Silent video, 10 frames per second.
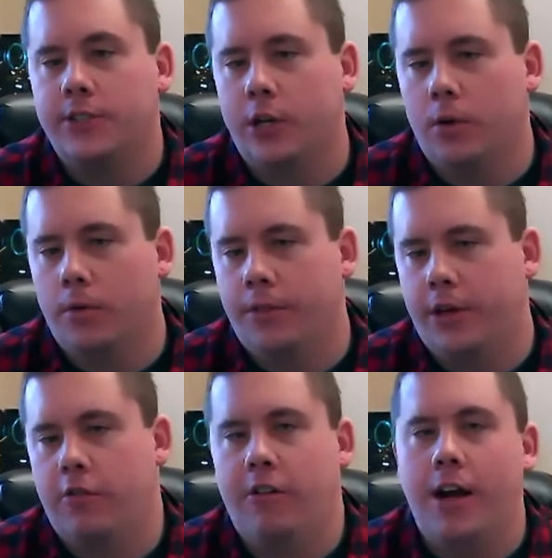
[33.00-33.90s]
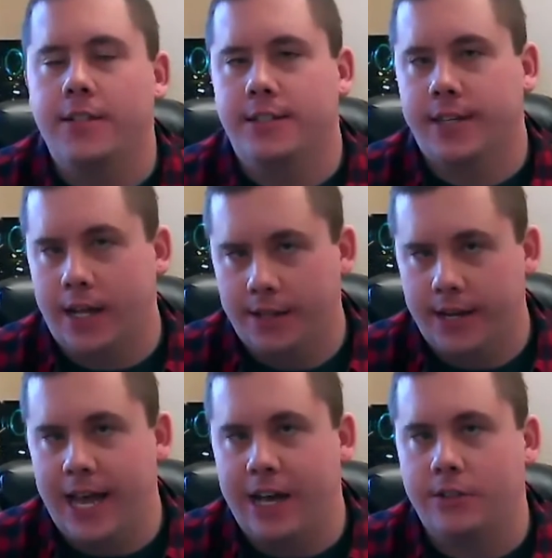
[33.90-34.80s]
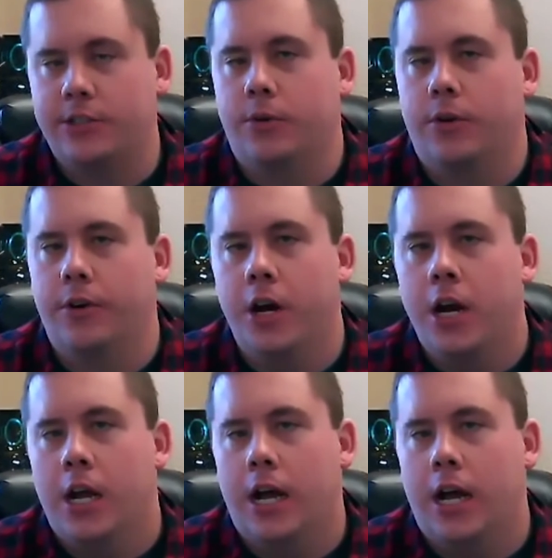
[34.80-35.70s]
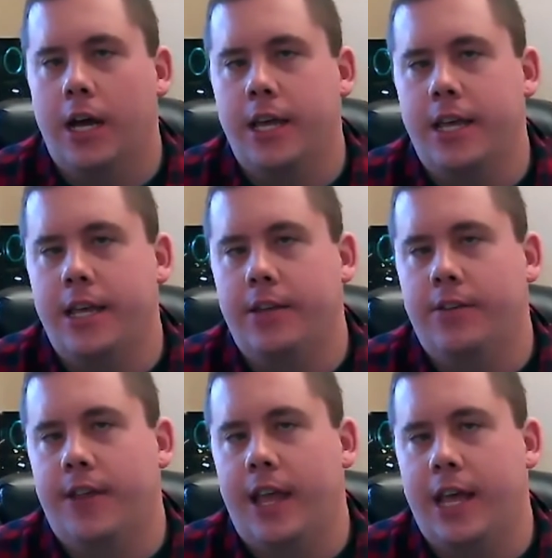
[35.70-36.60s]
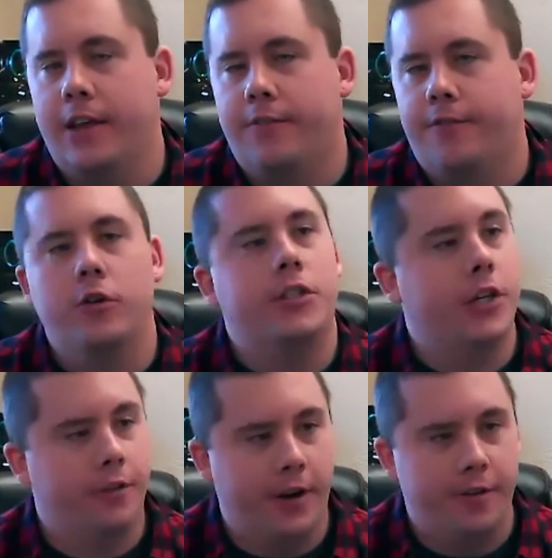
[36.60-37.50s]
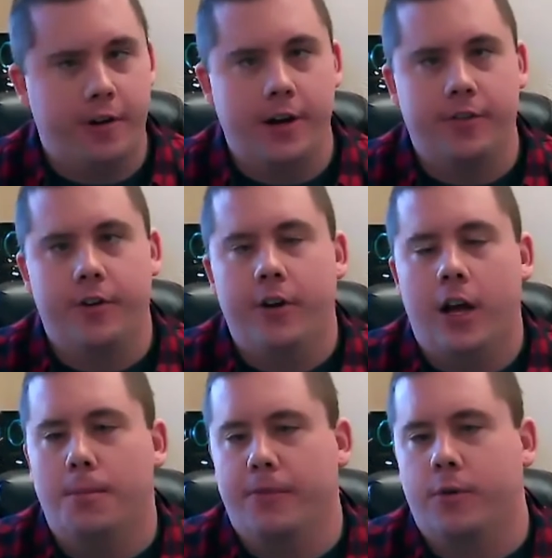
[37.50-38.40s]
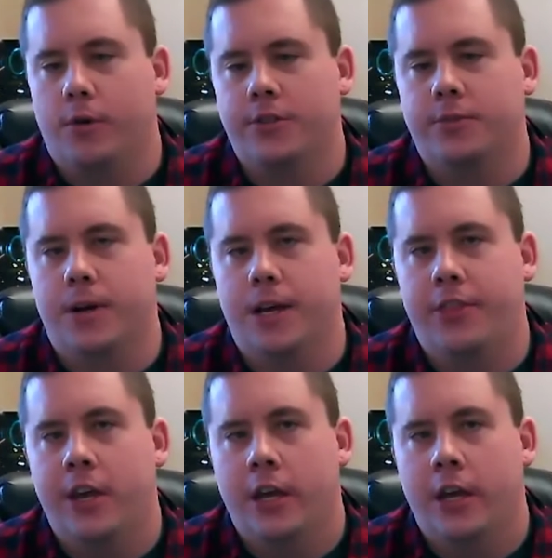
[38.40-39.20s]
so the Horizons Holiday House Tour uh, is a first-year fundraiser, um, of course, with